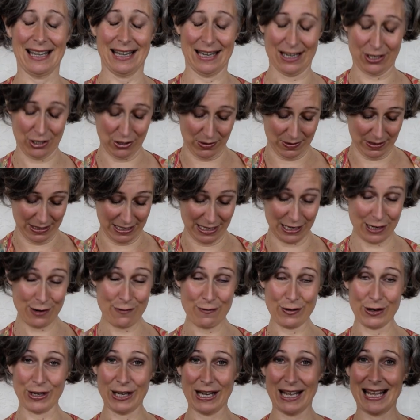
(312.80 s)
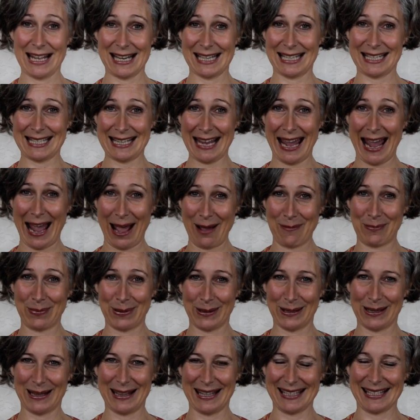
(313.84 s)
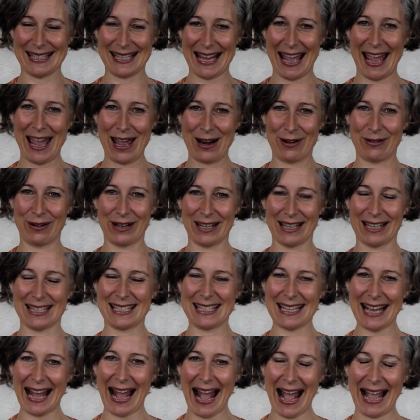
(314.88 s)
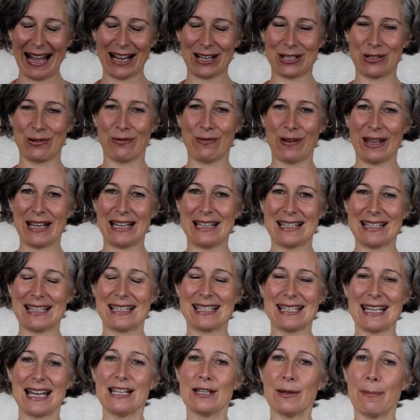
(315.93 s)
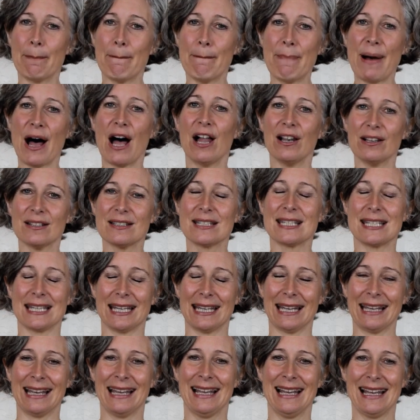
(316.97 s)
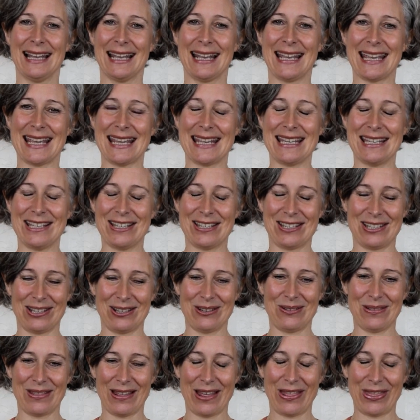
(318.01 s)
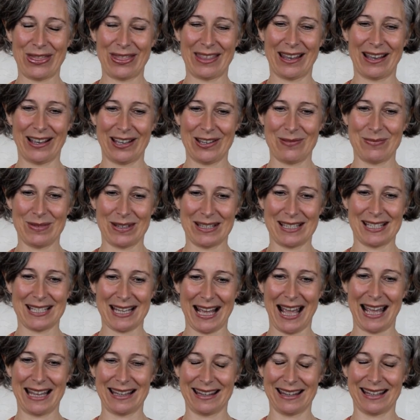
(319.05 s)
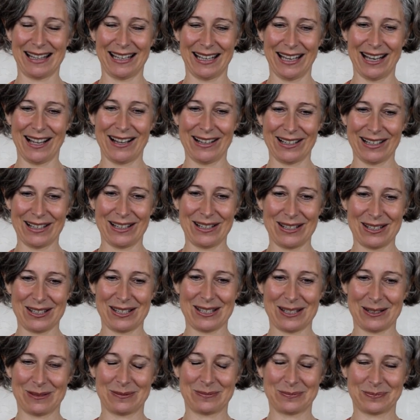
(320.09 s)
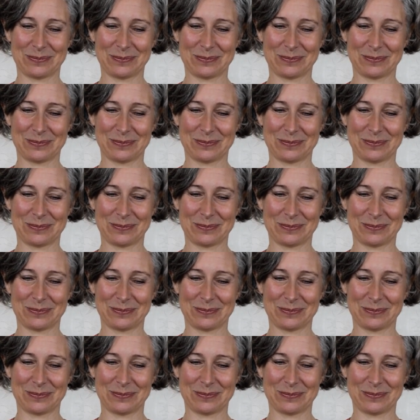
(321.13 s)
And you can even tap this area to activate, to send a pulsing into the thymus and the lungs.